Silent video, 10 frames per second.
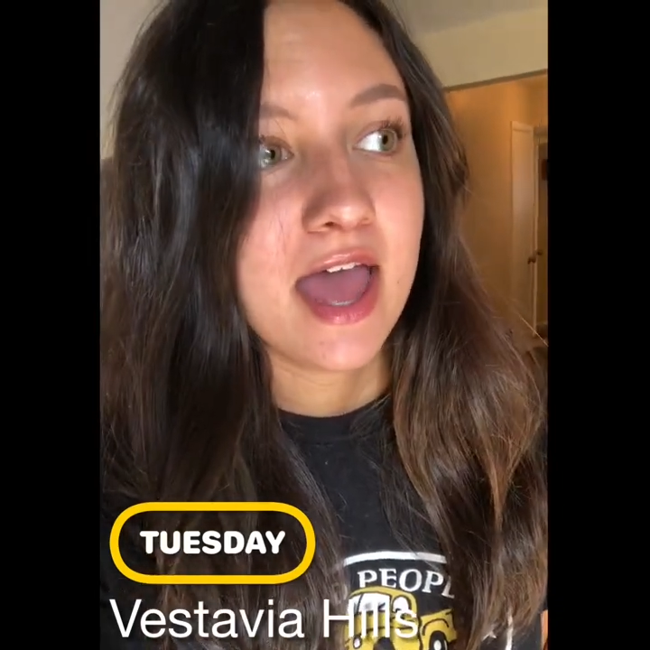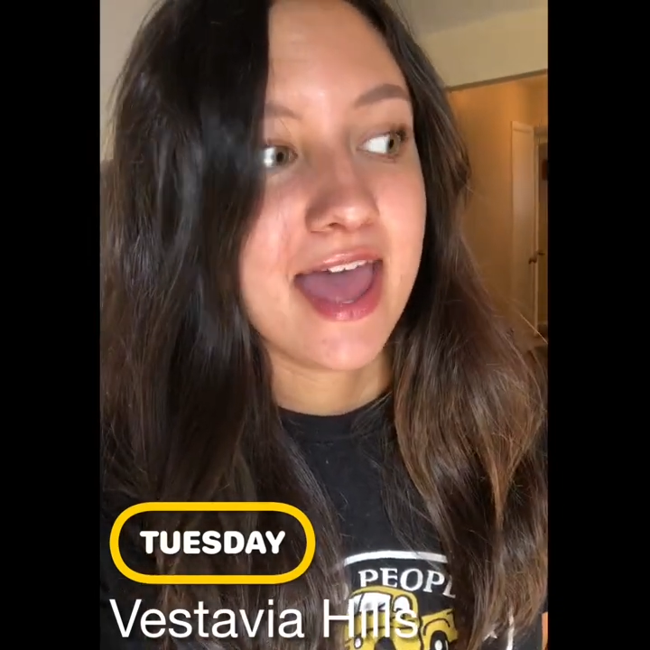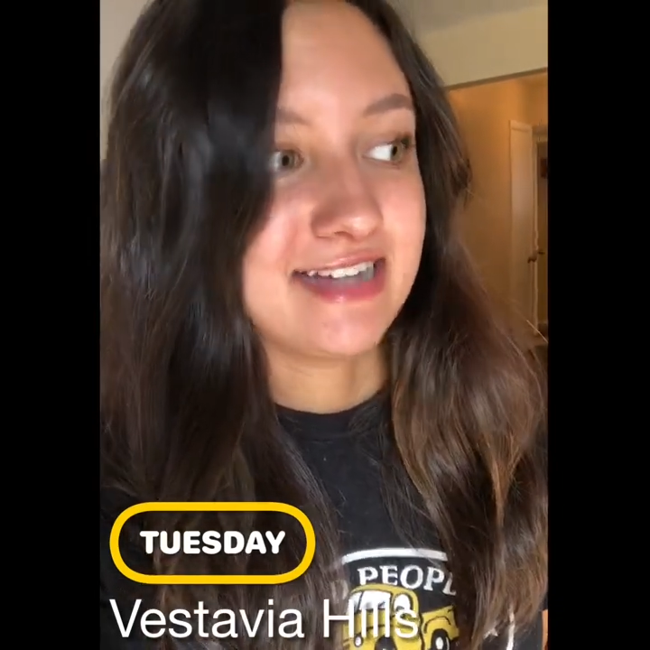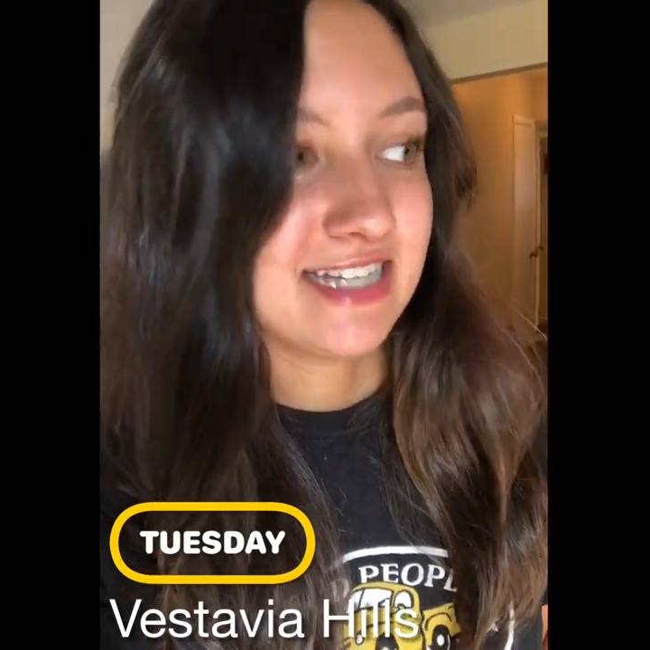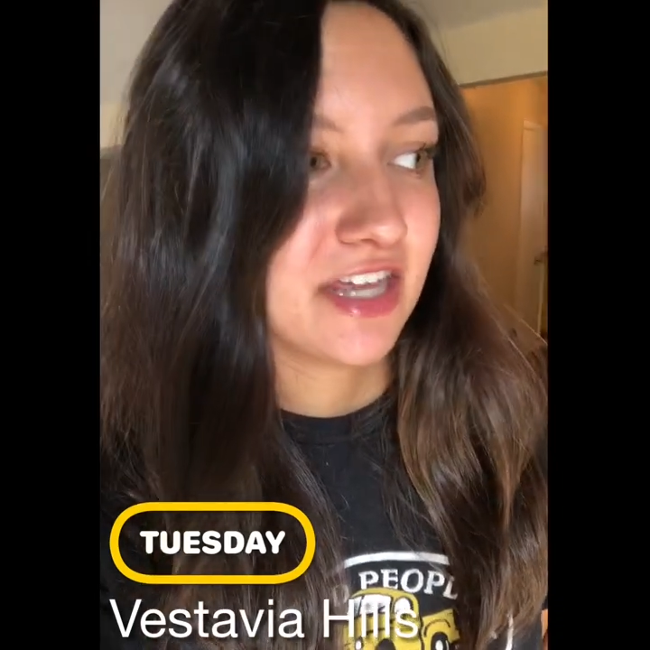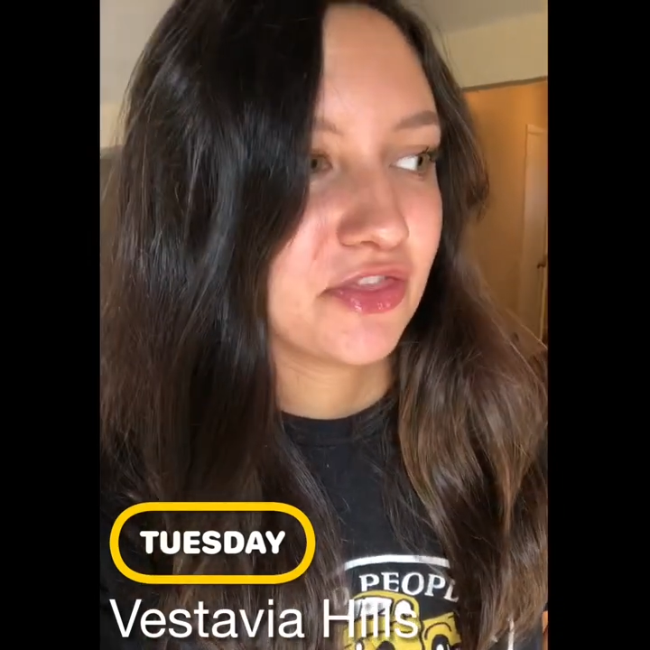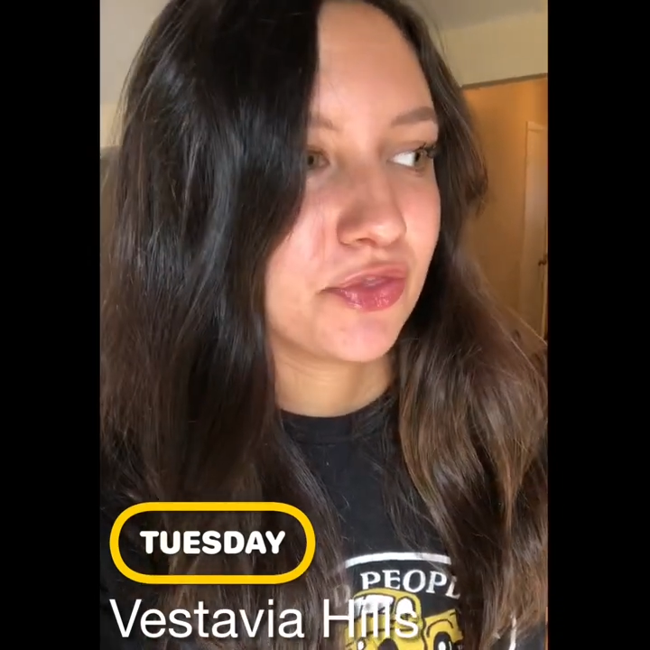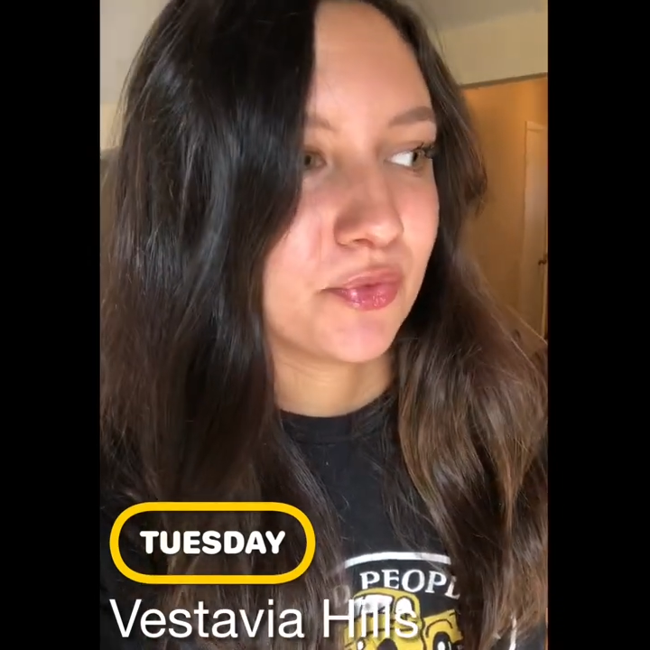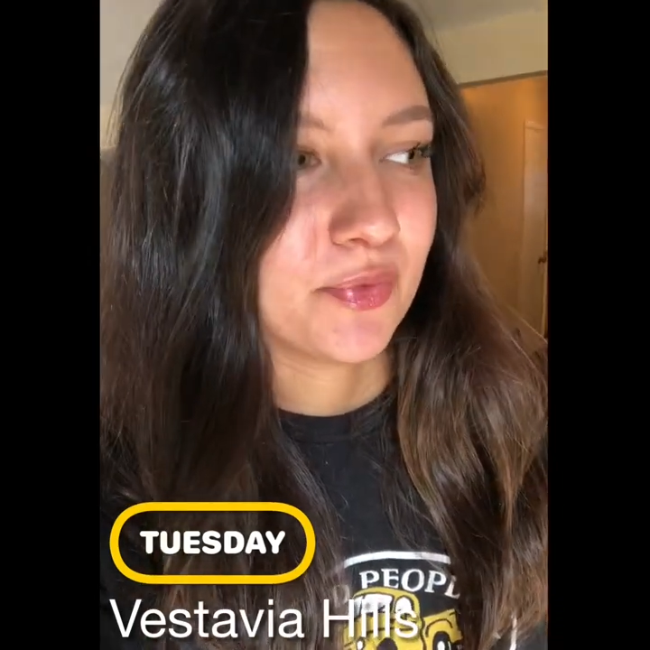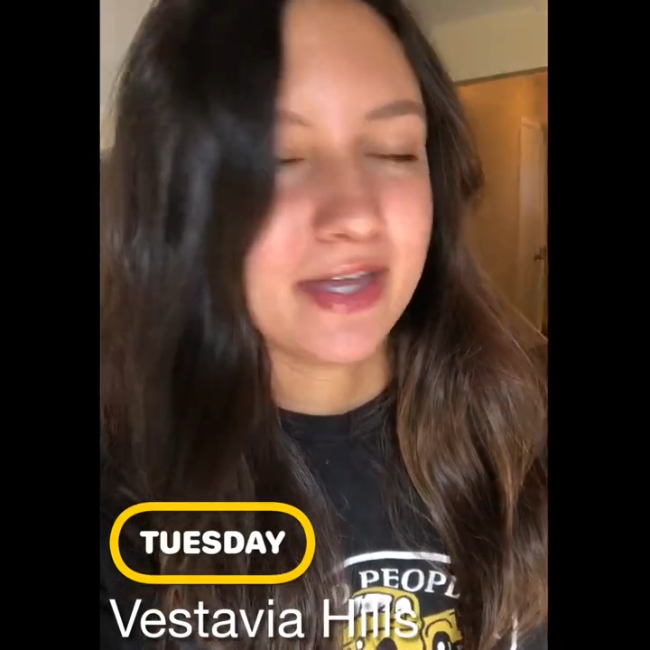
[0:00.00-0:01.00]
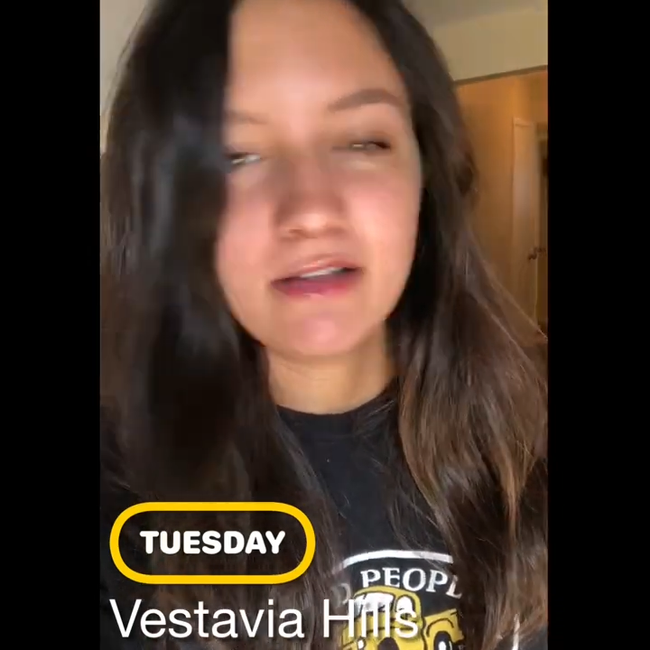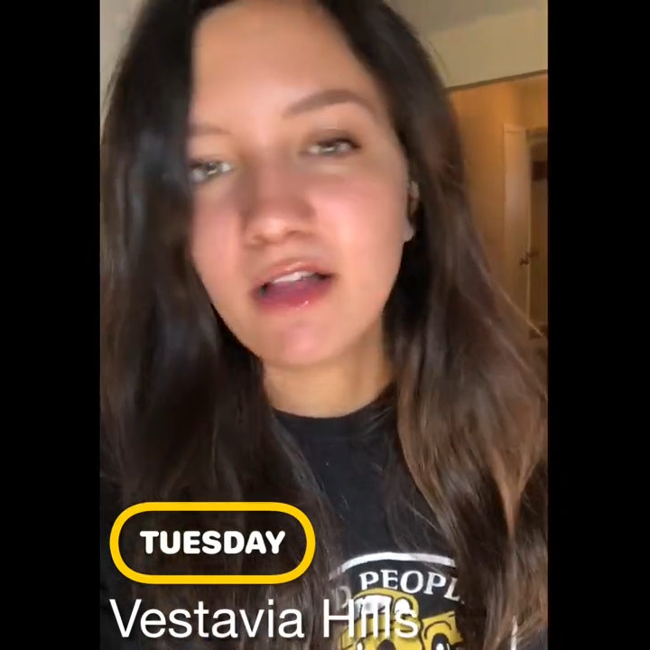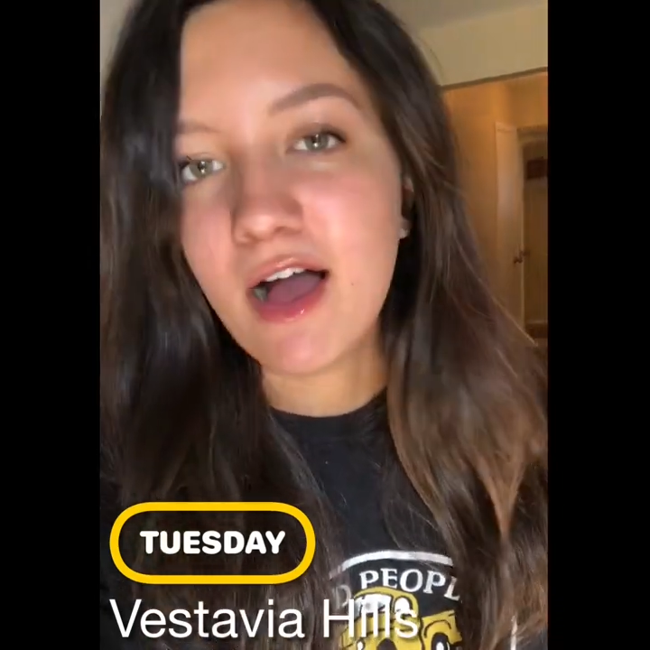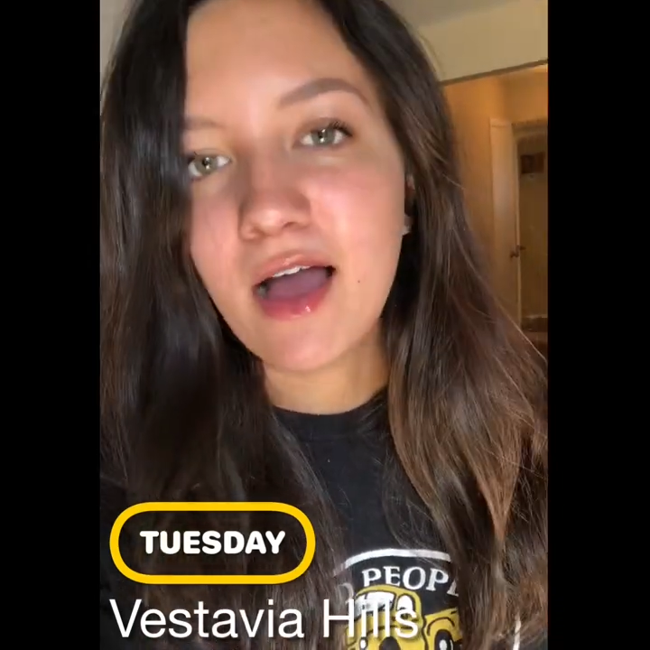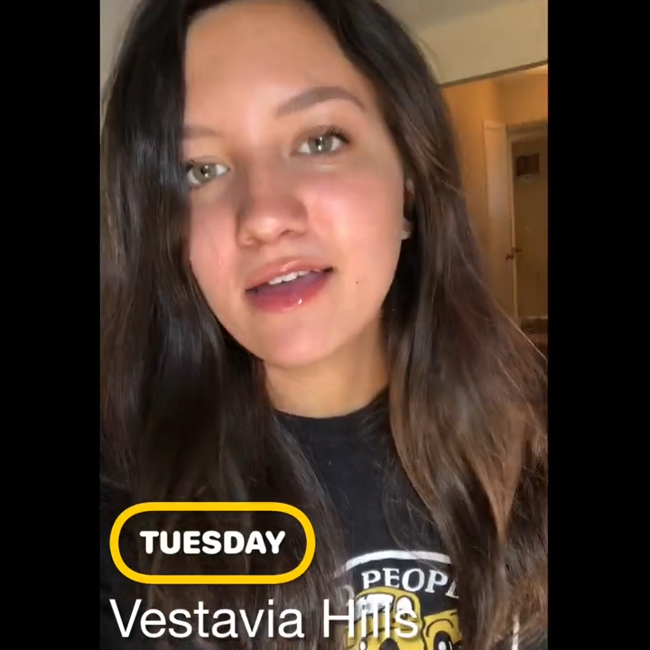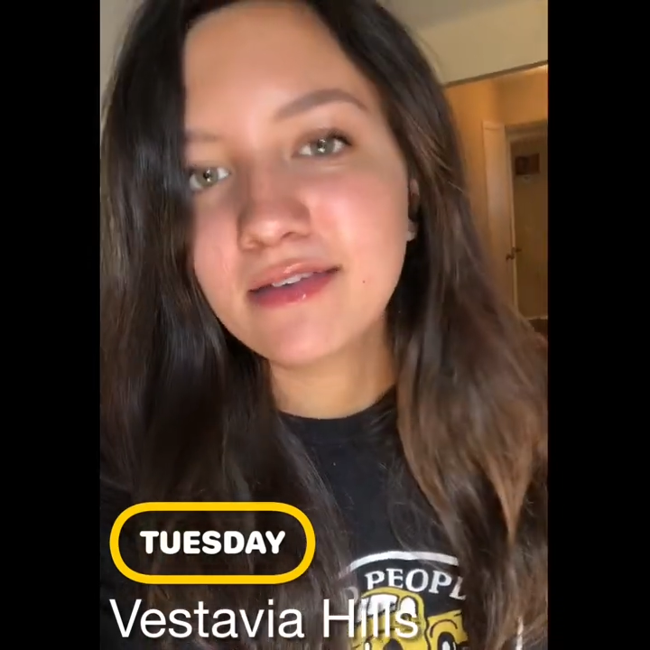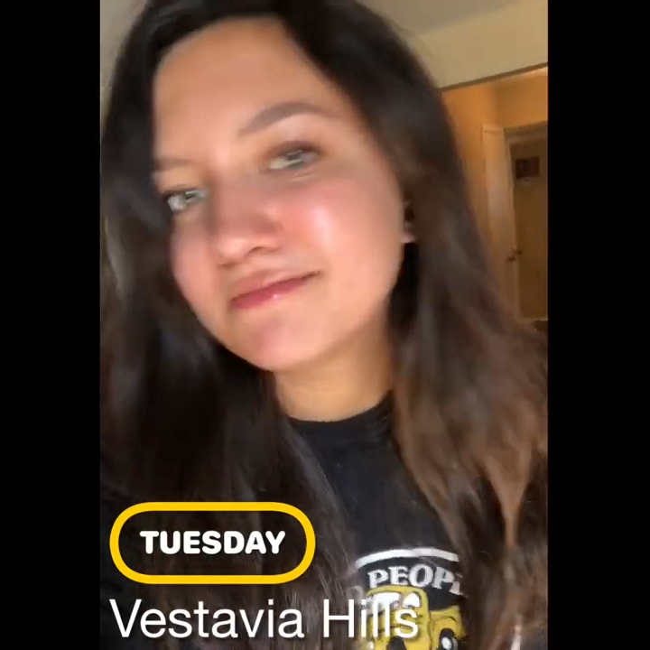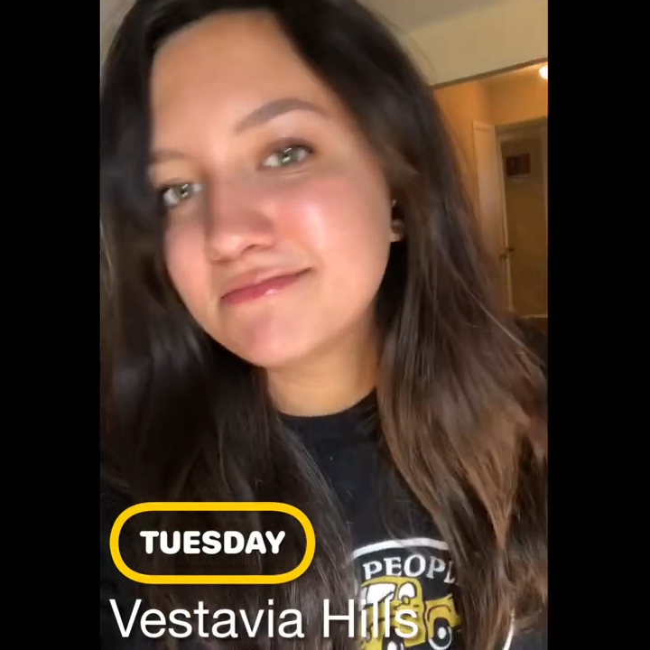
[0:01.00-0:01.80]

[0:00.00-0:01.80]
it's like 3 o'clock